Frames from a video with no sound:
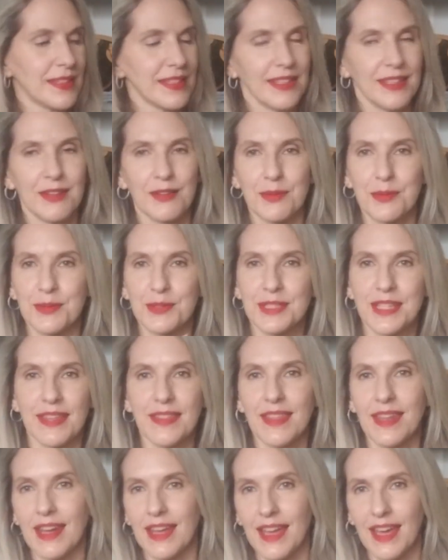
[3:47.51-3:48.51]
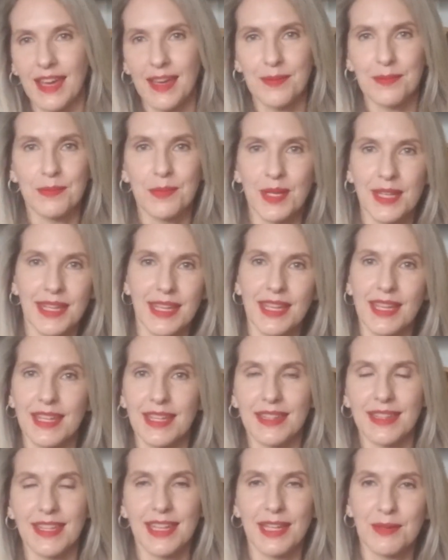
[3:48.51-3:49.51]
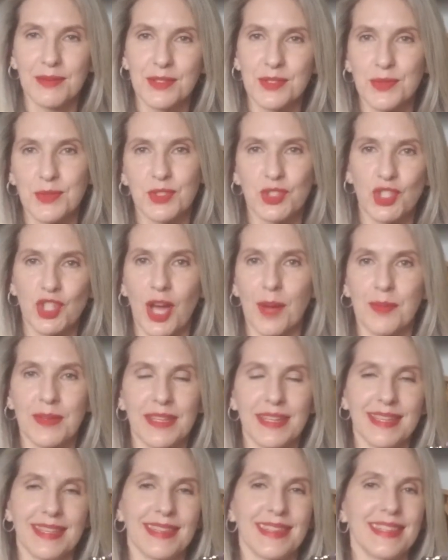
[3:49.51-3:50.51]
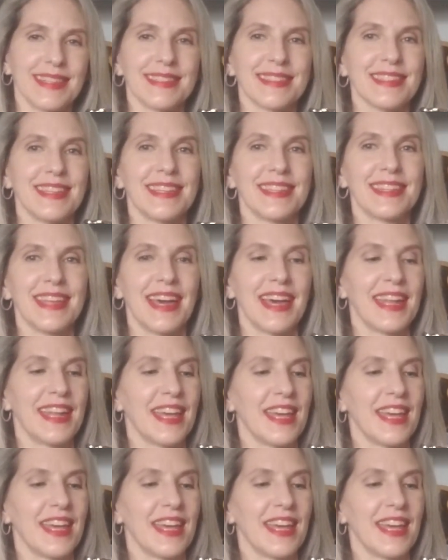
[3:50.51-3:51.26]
you know, pretend that I had money and that I was shopping and things like that.